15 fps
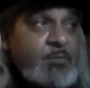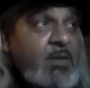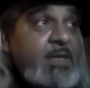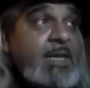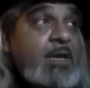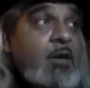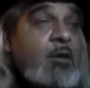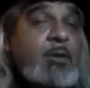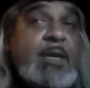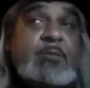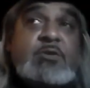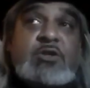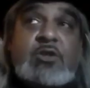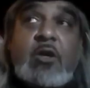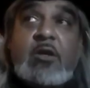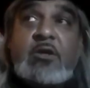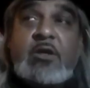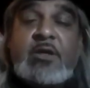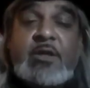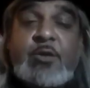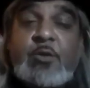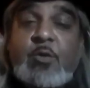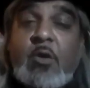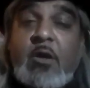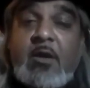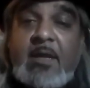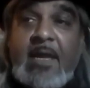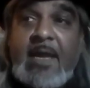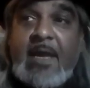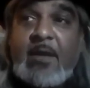The NRA was chartered in New
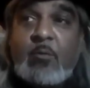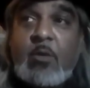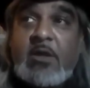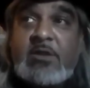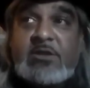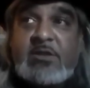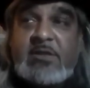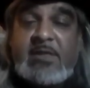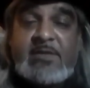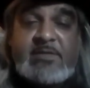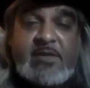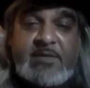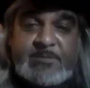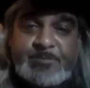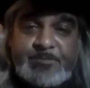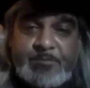York and Washington, D.C.